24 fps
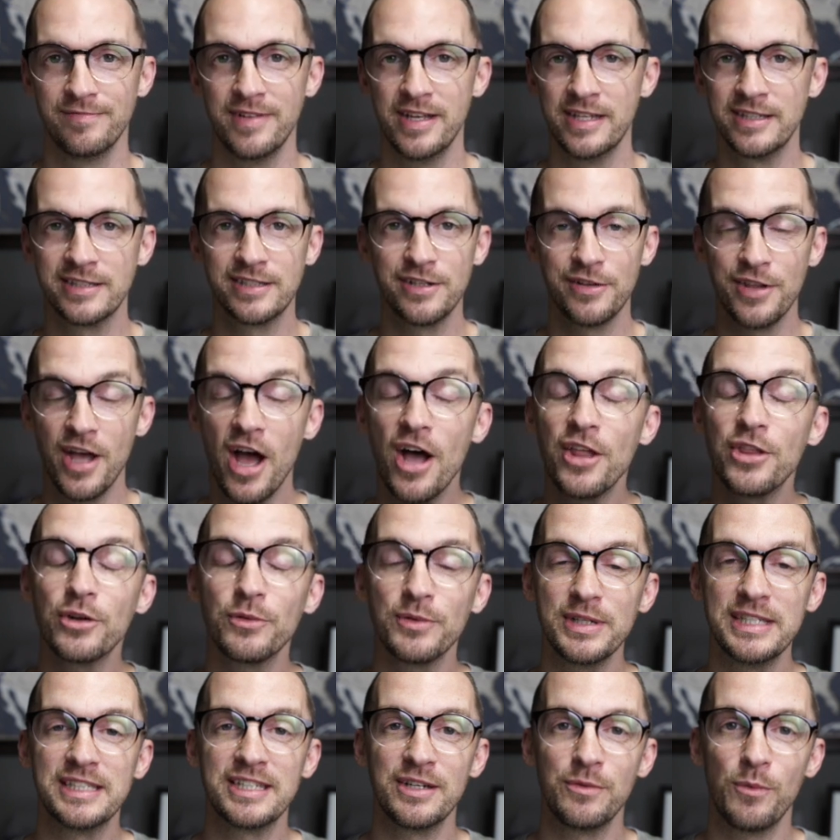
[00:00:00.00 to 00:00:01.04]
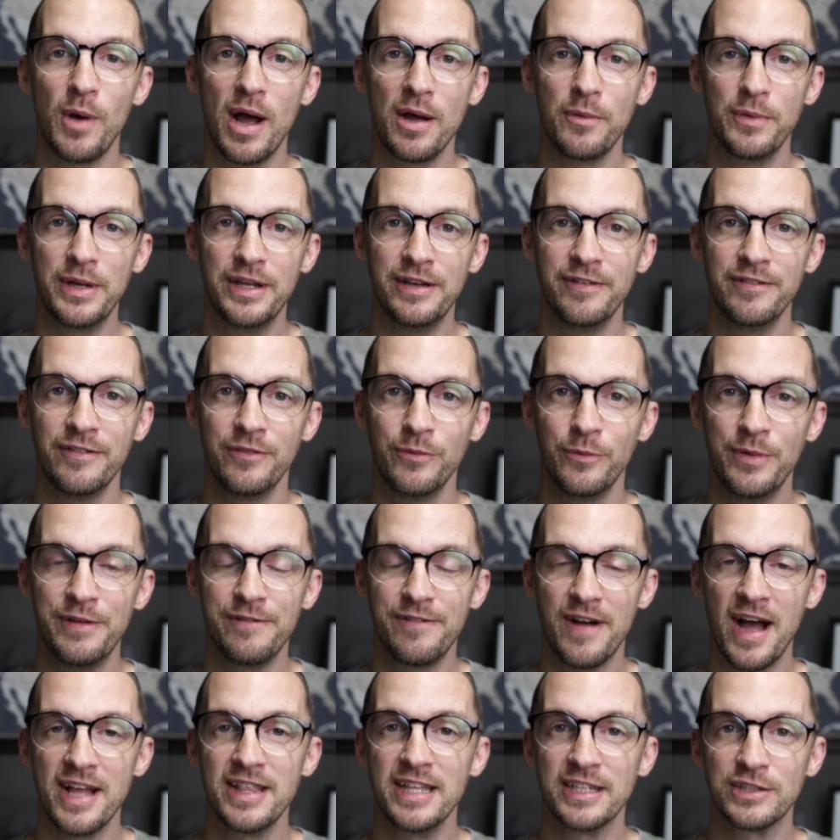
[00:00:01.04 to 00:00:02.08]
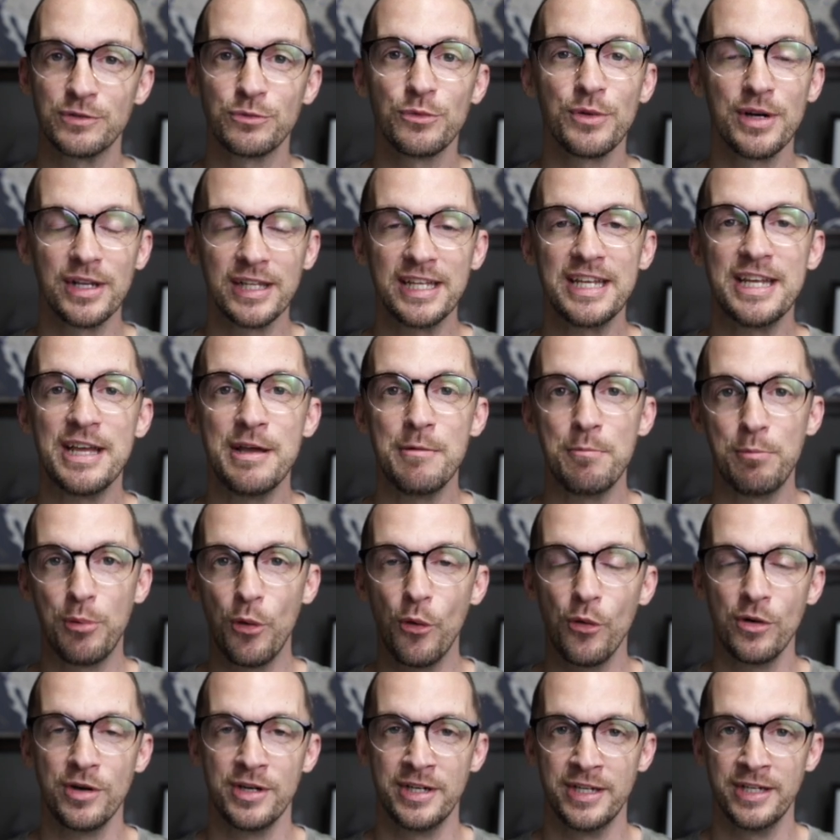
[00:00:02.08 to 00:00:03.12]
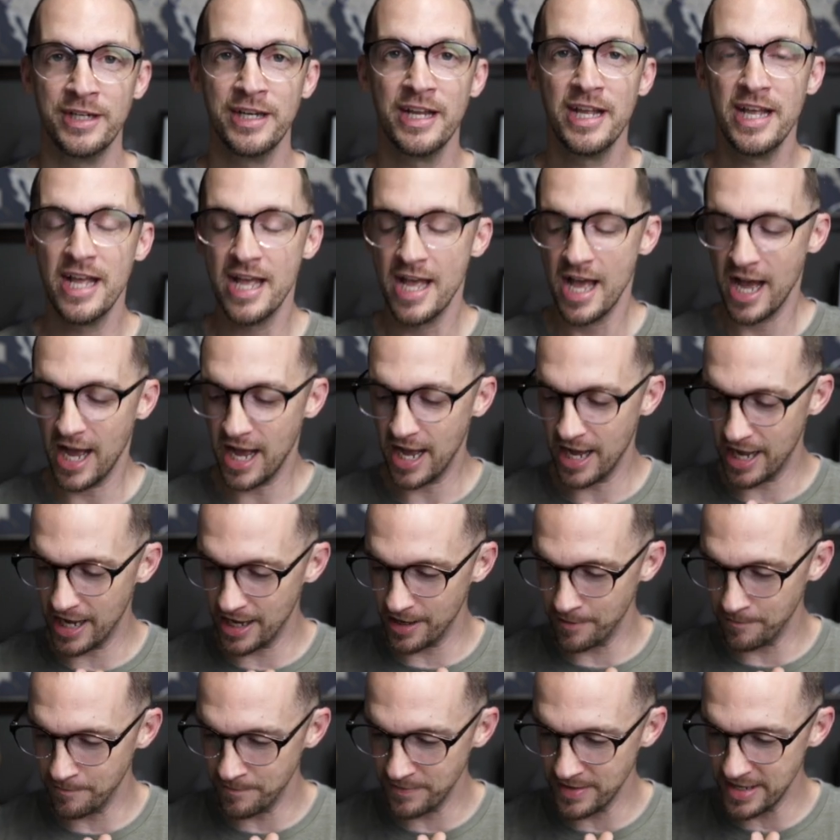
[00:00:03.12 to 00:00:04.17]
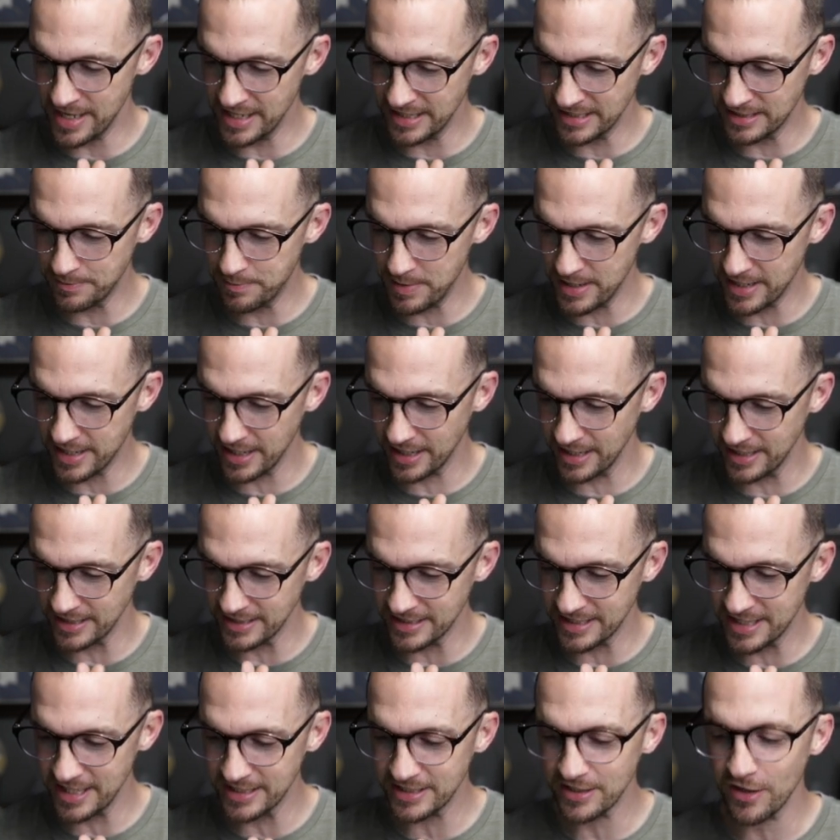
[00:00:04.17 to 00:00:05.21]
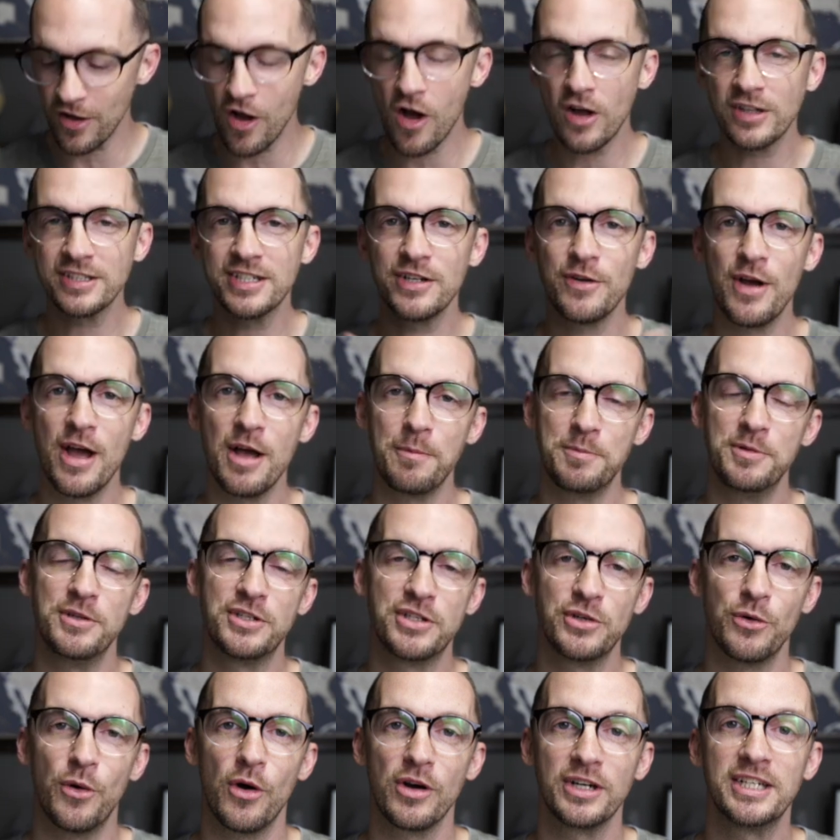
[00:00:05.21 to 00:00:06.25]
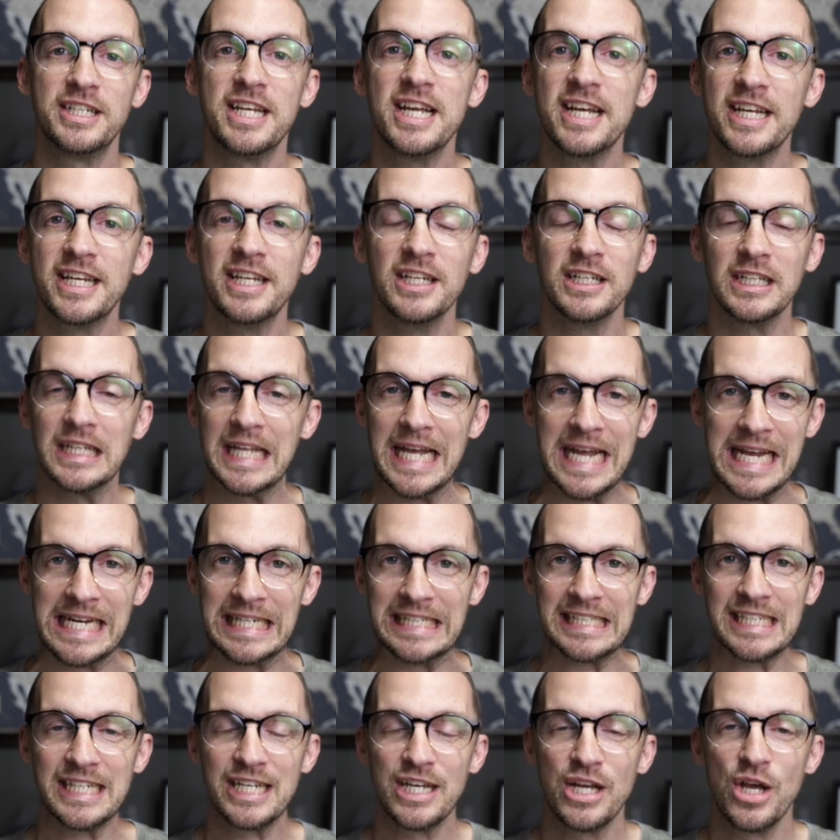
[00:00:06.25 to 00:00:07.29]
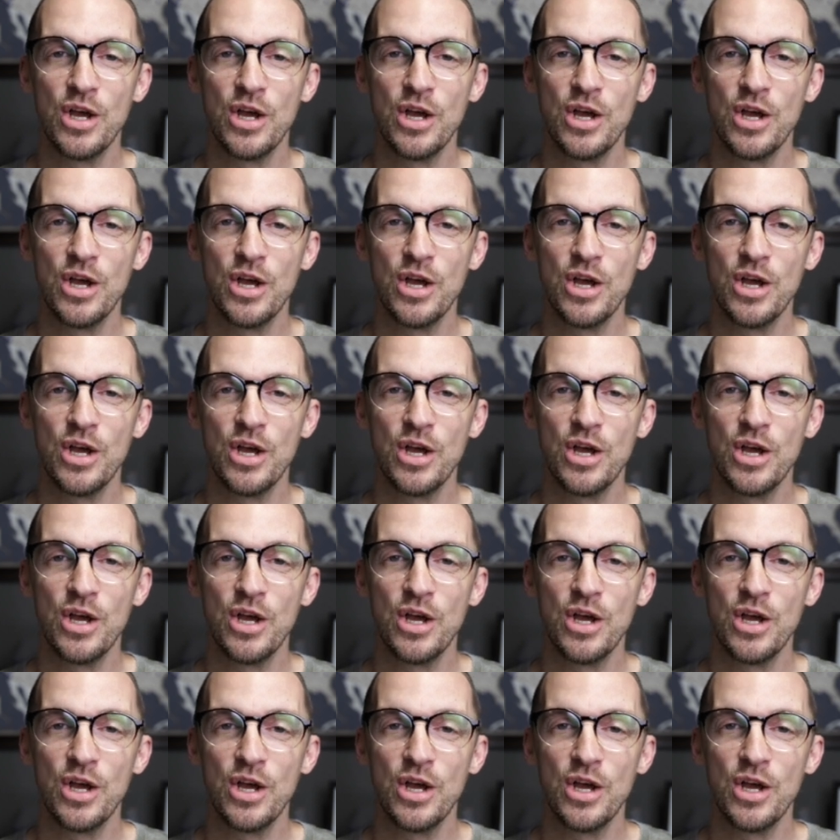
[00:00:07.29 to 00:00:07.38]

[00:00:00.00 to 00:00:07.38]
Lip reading: And so the other reason why we find this really important is because this will also help you to articulate